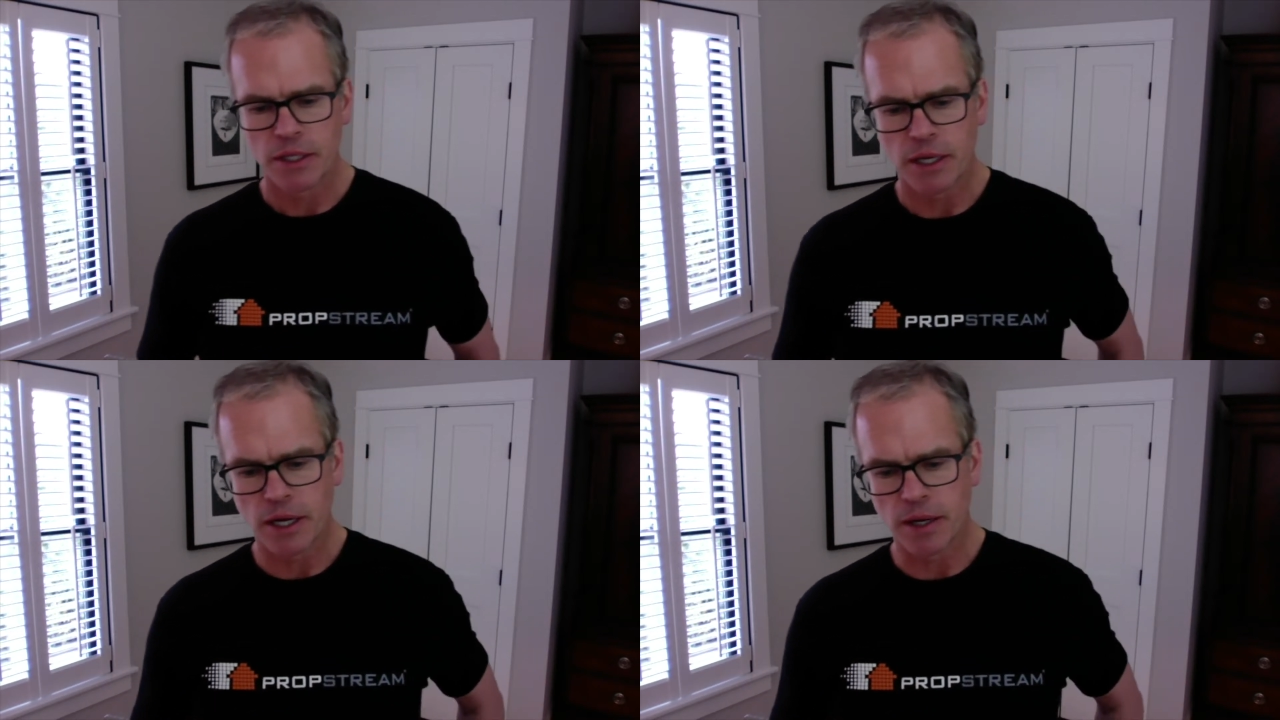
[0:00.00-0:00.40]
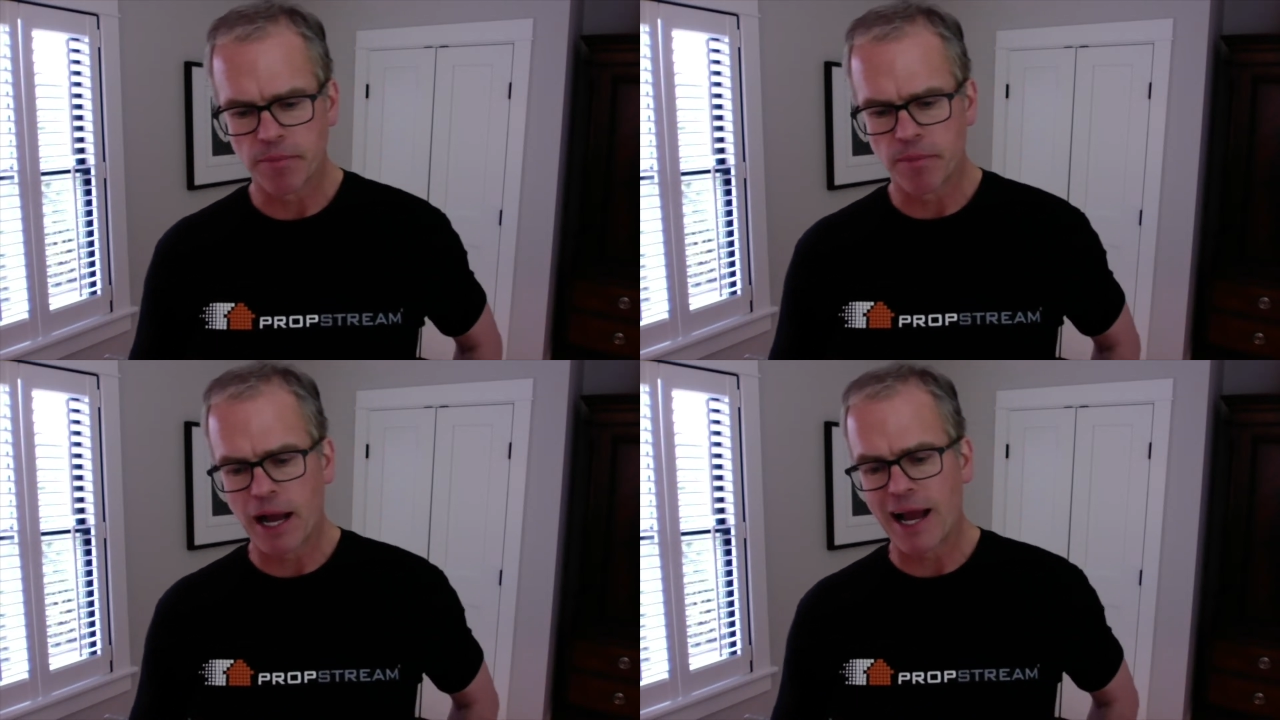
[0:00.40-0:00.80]

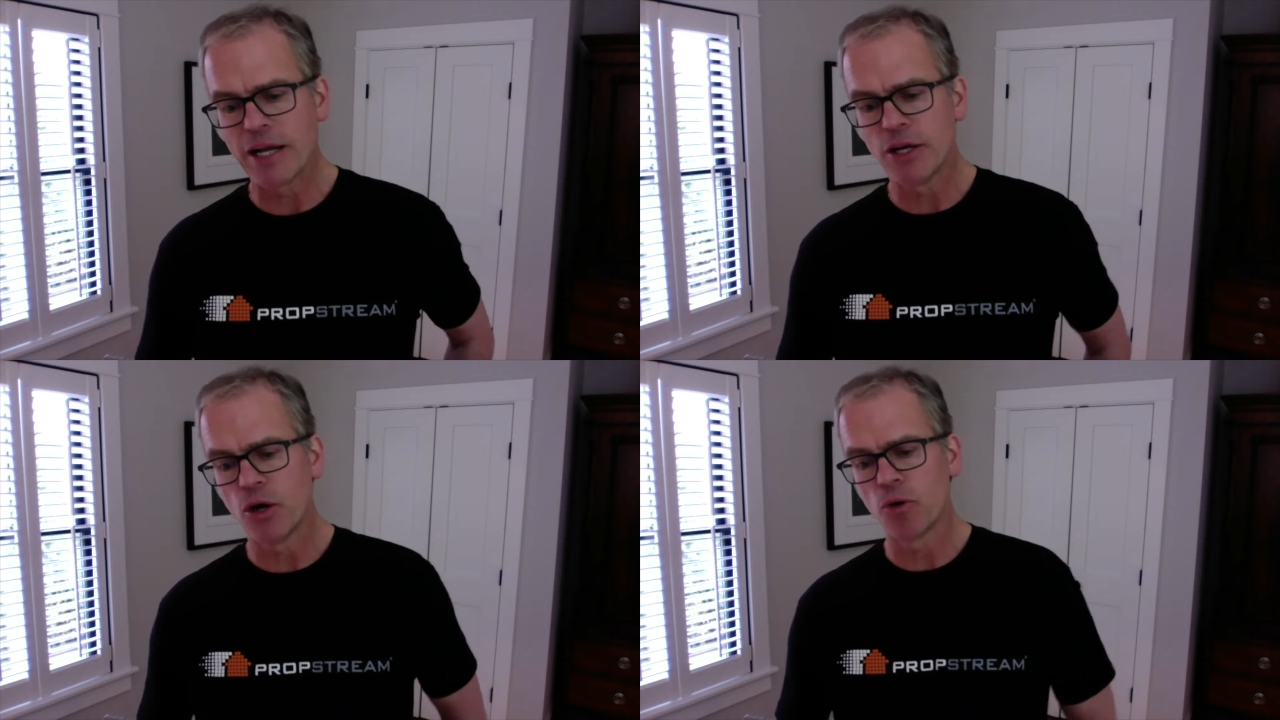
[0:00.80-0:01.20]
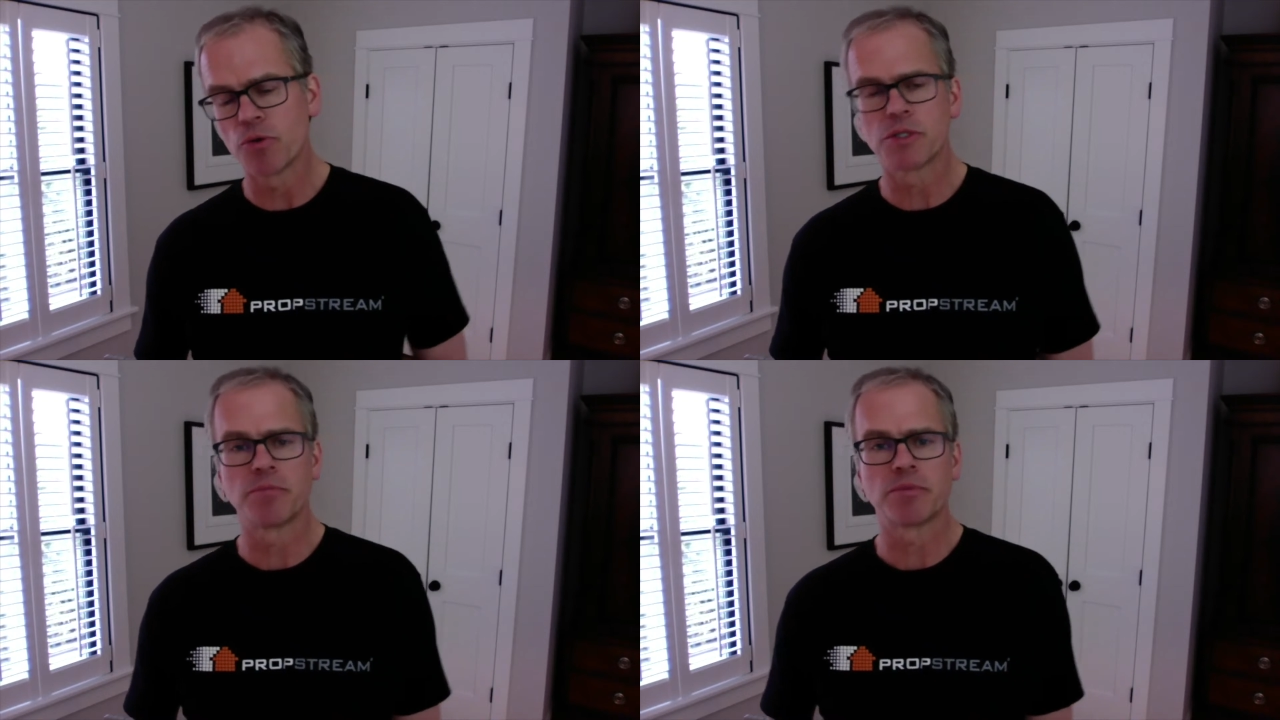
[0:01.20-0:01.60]
Um, I know
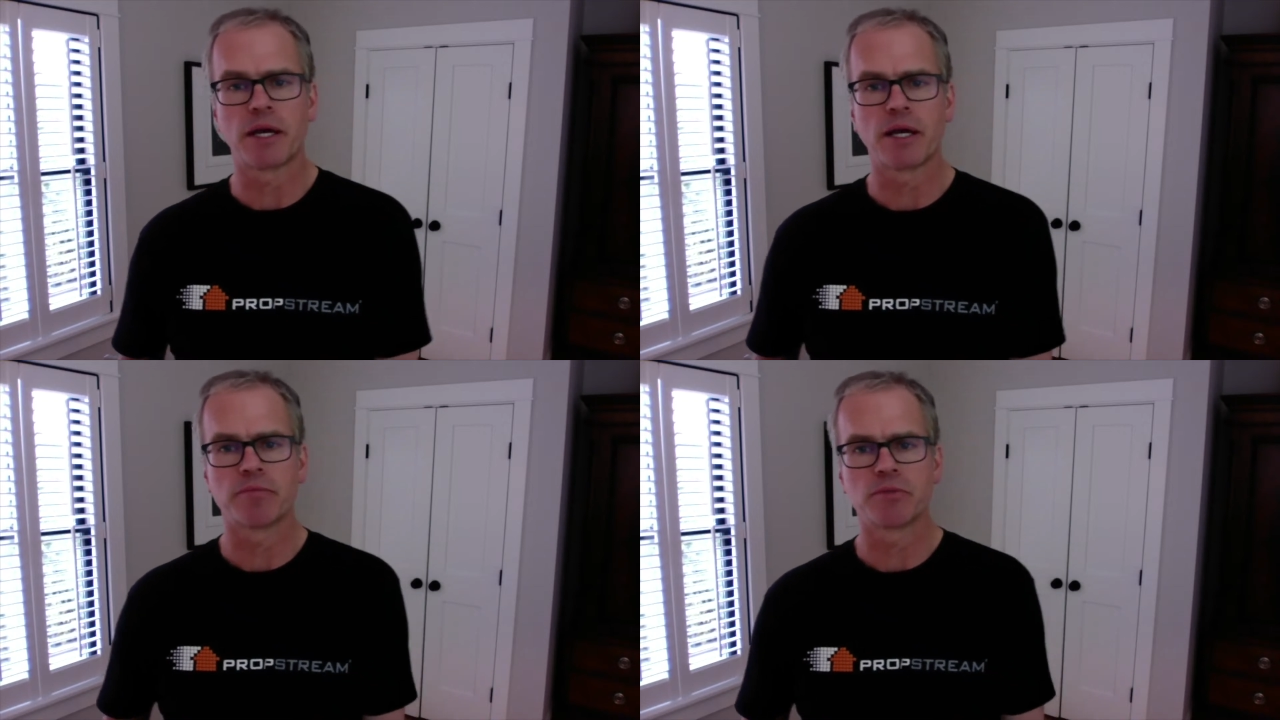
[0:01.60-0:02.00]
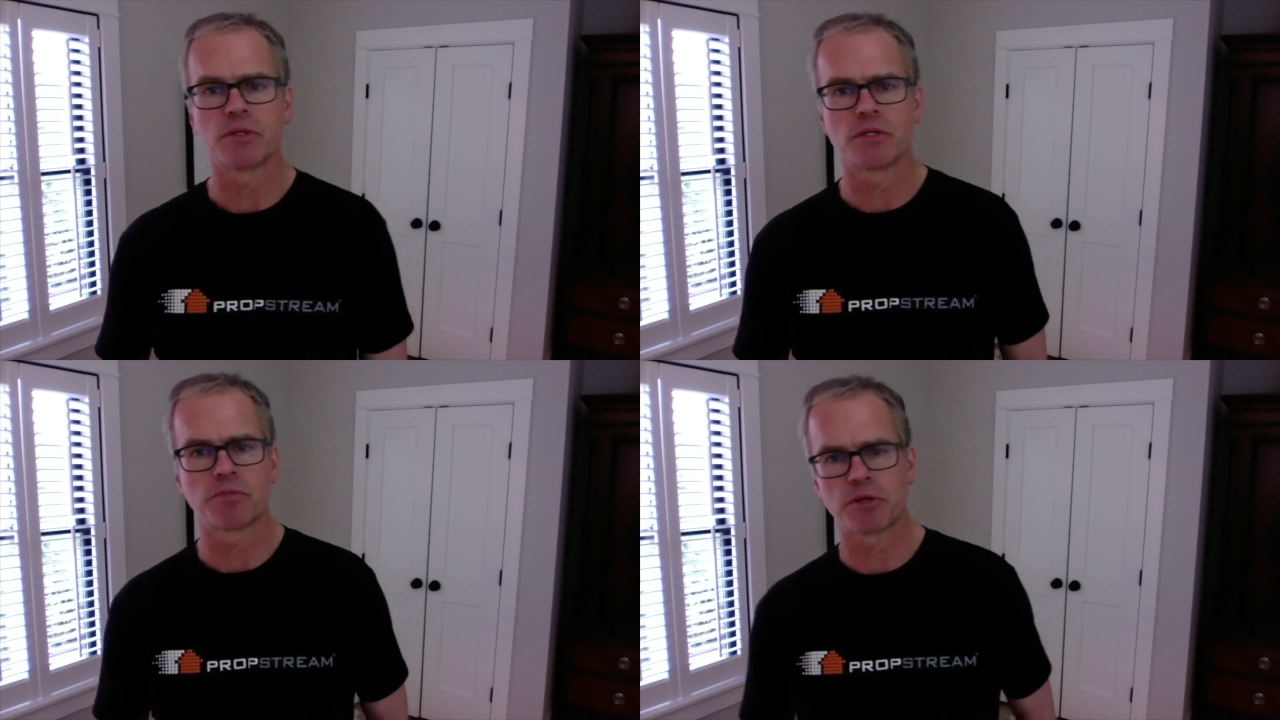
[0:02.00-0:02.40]
sometimes,
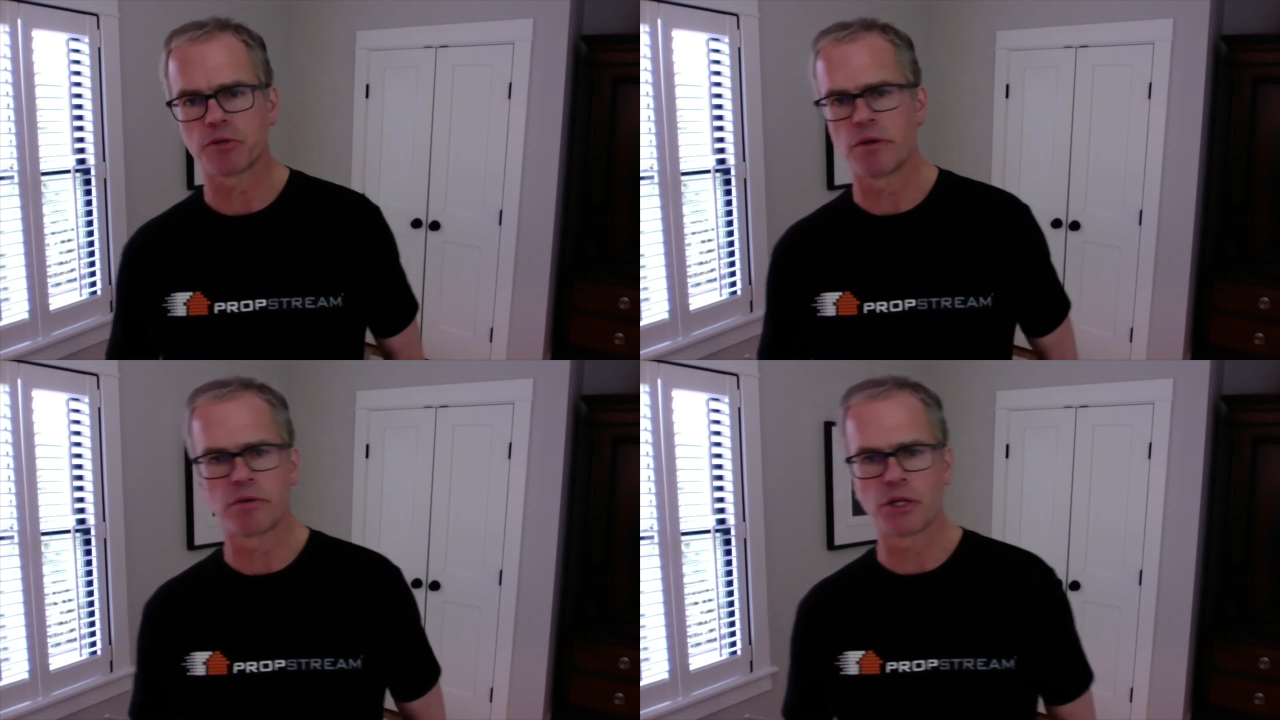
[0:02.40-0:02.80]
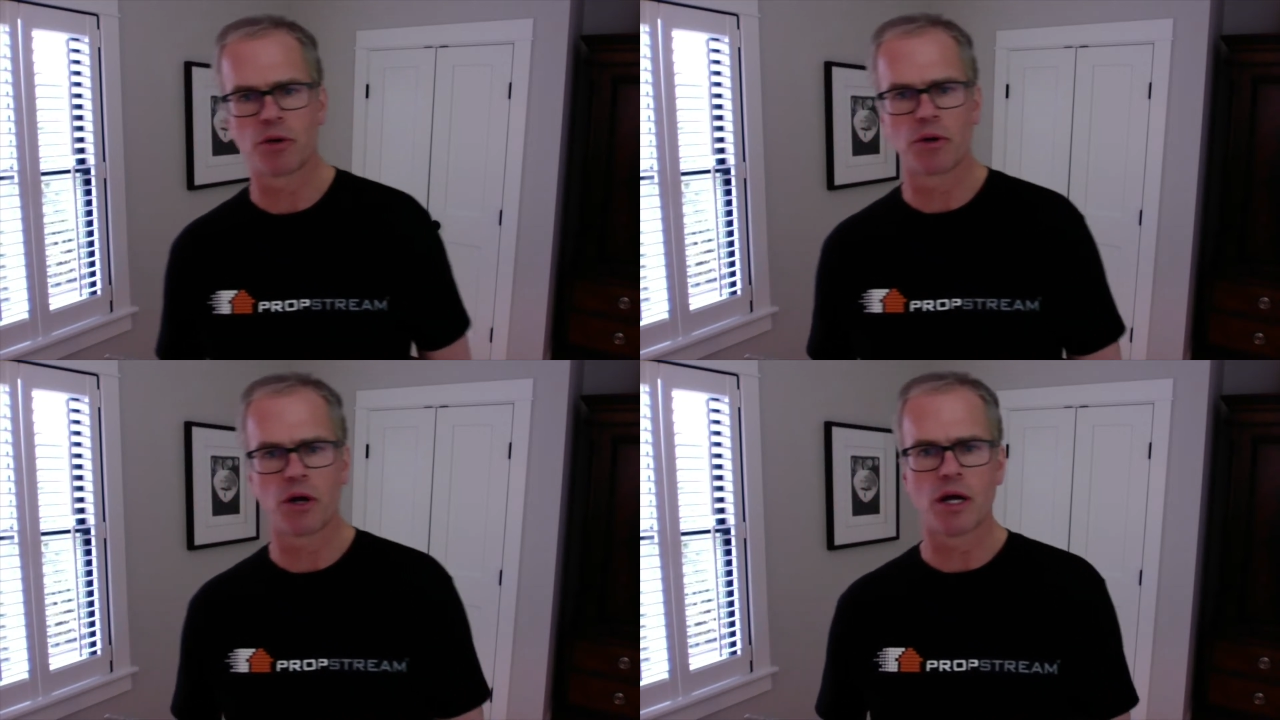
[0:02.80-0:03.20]
especially with everything
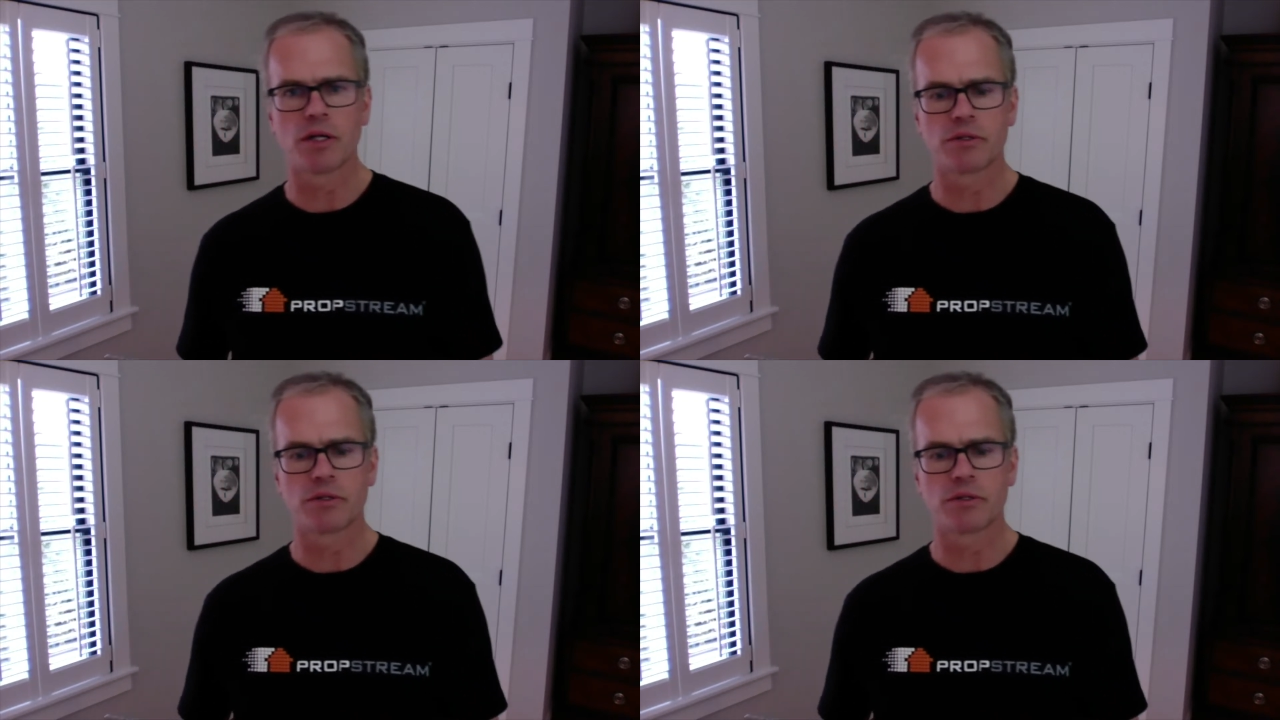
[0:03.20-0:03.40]
going on,